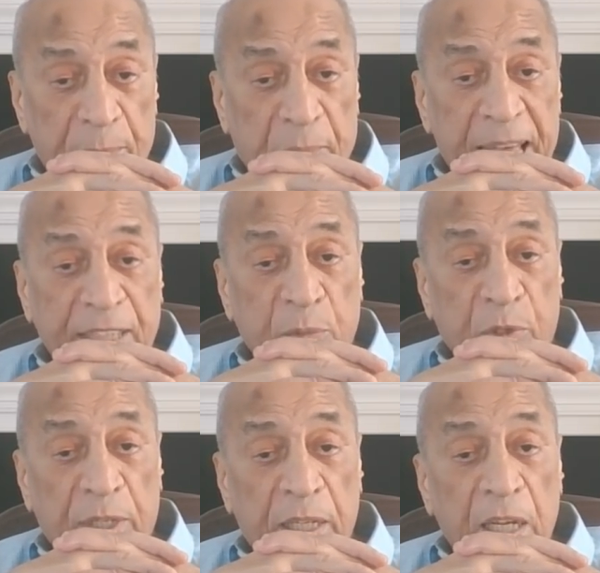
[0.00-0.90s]
Blacks
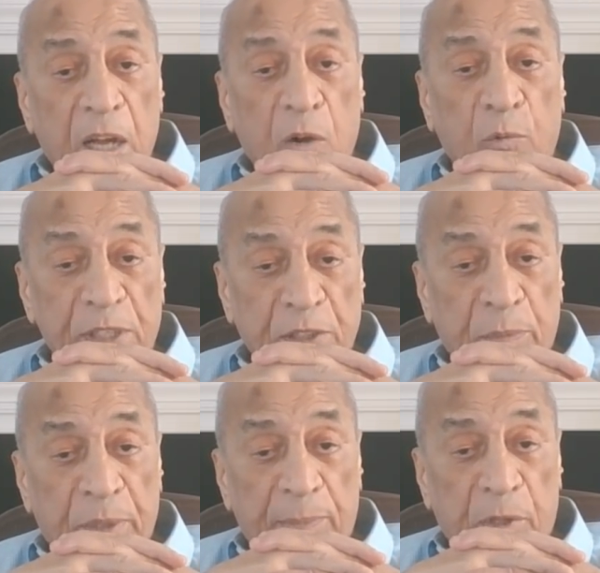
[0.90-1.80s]
were the
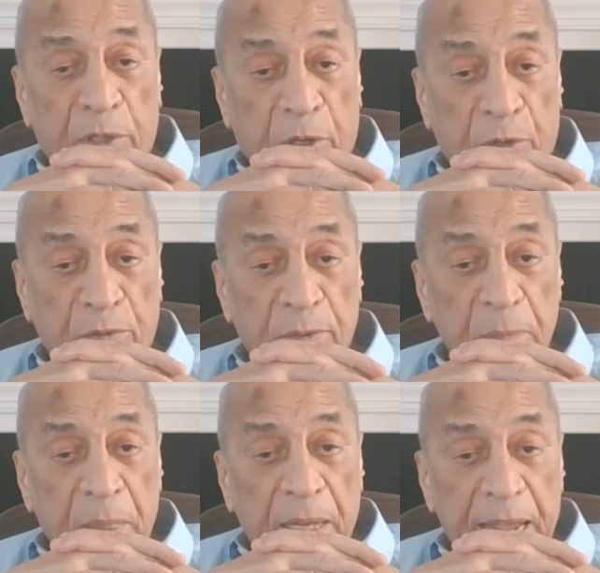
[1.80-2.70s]
original people on the earth.
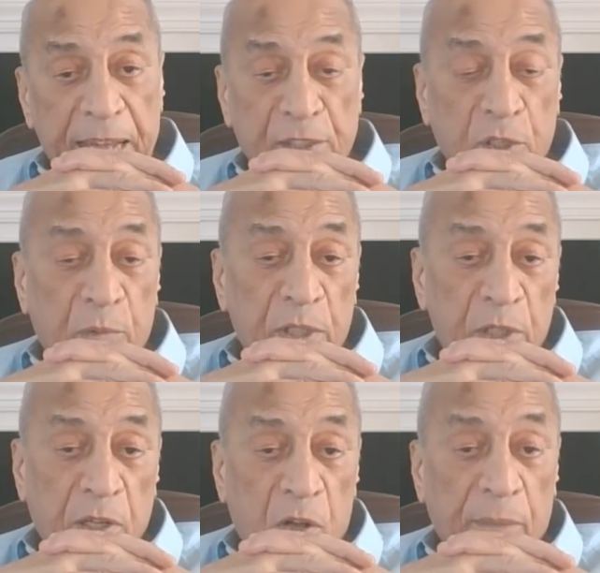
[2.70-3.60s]
And so what do
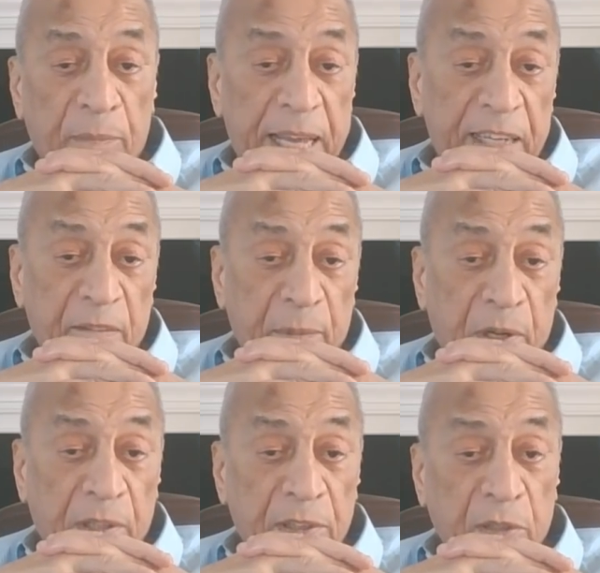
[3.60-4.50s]
you call them? Native
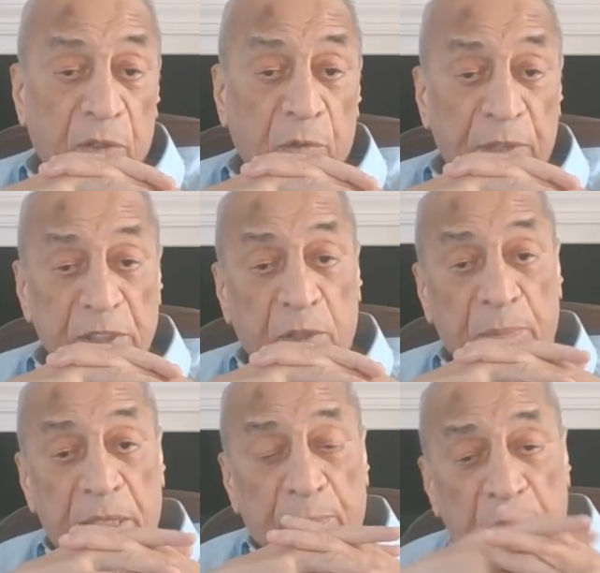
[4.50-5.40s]
Americans or original
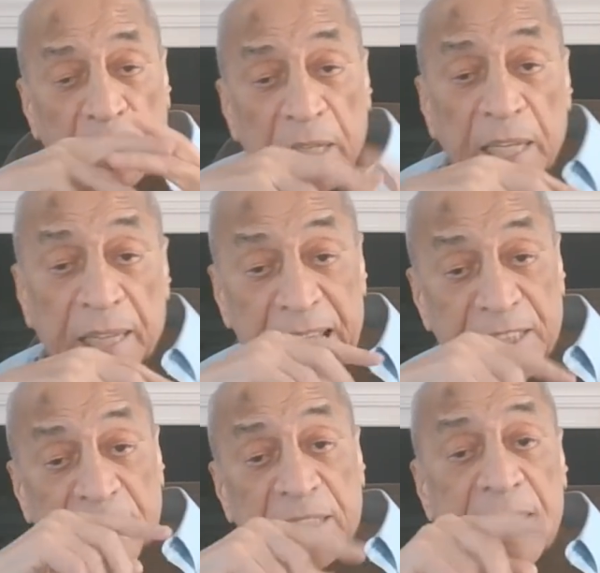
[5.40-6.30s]
people?
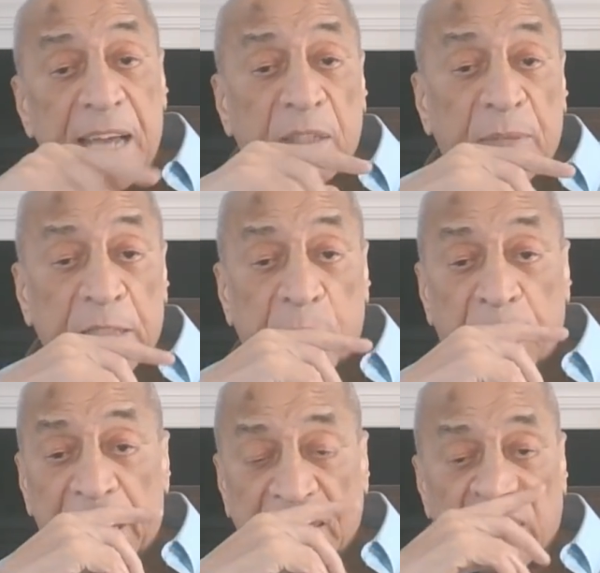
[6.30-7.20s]
That's what
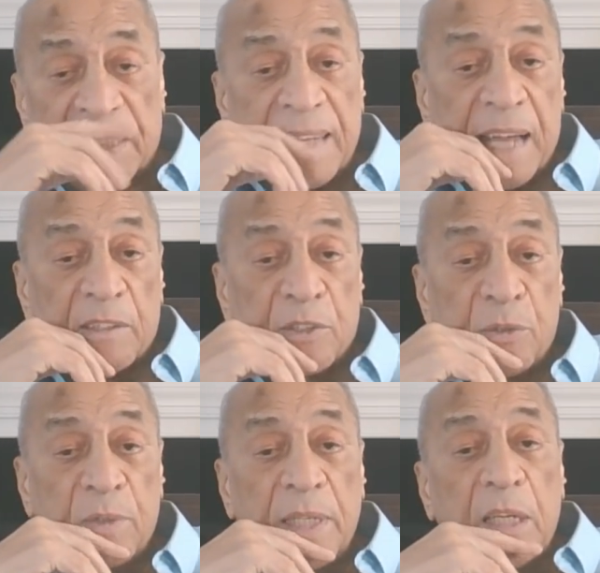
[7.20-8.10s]
blacks are entitled
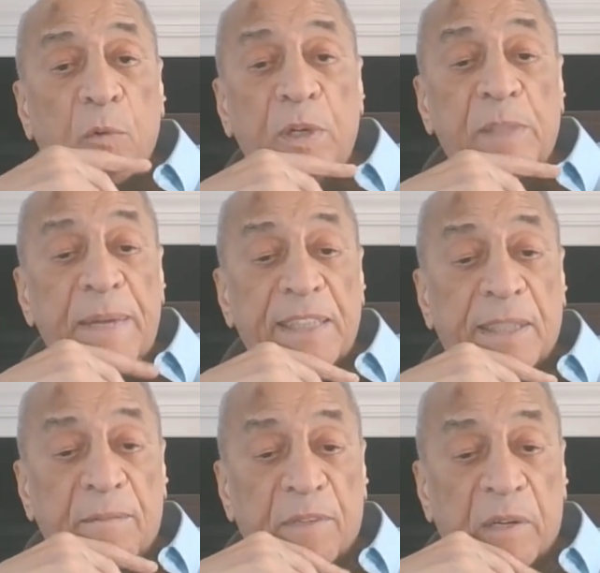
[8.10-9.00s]
to, which makes
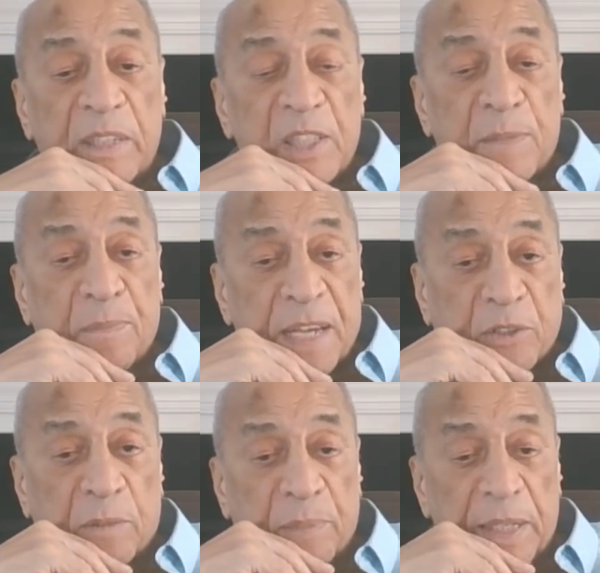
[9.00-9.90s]
them very
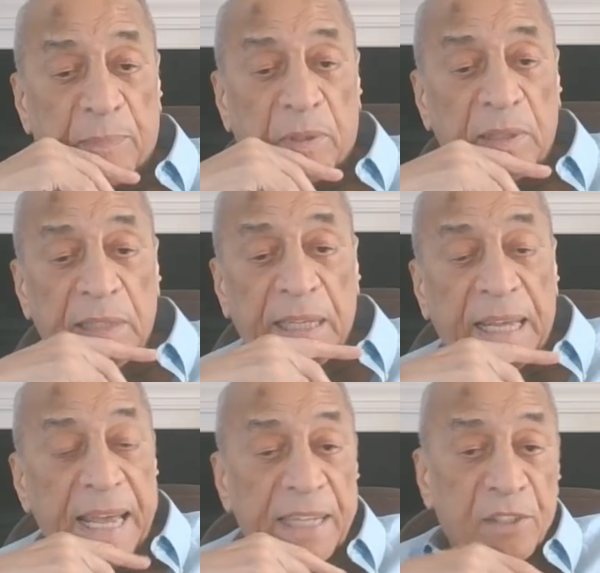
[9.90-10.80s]
special people.
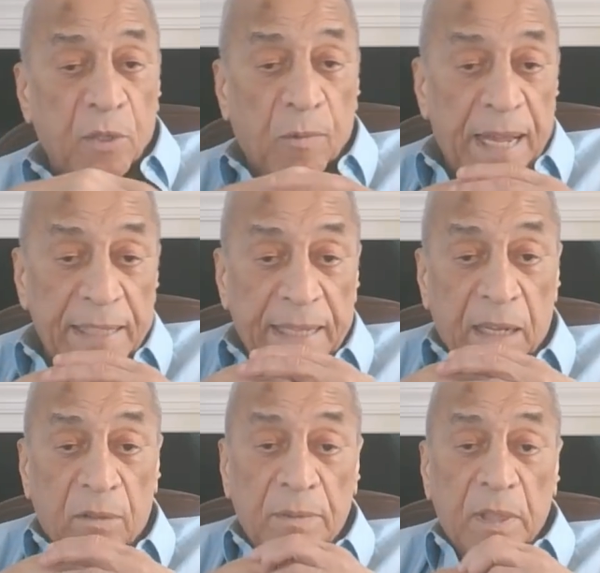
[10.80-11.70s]
And so right
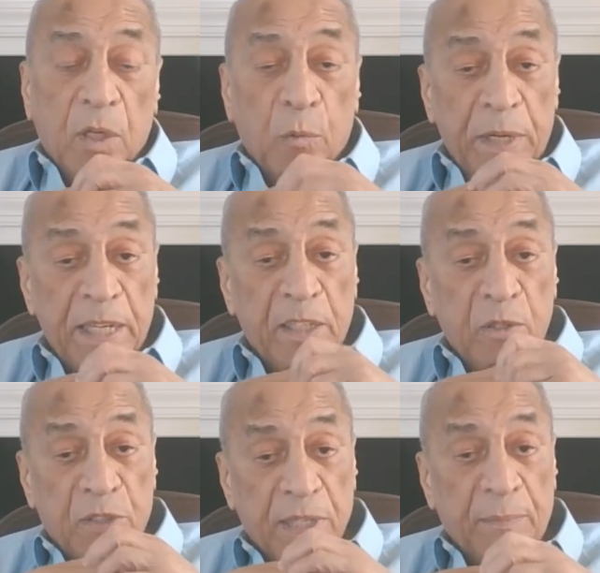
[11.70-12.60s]
now, we need to
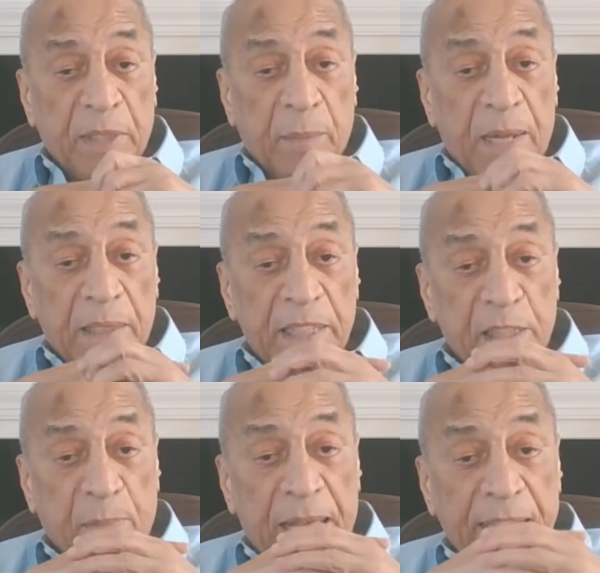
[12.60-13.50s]
do something about
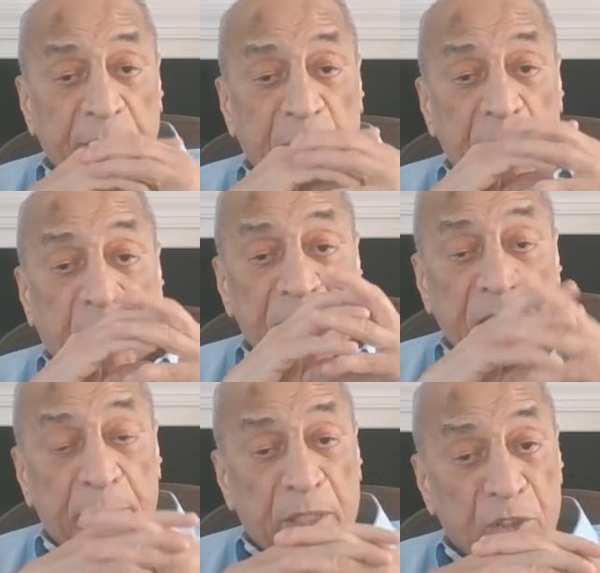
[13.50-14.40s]
these blacks with the
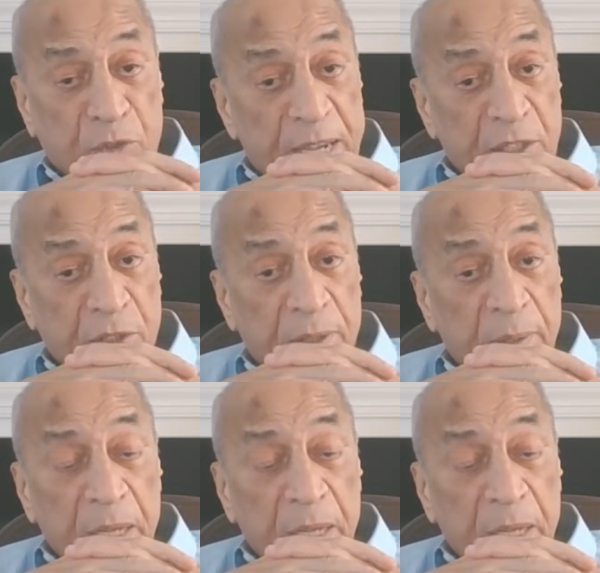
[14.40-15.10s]
present administration.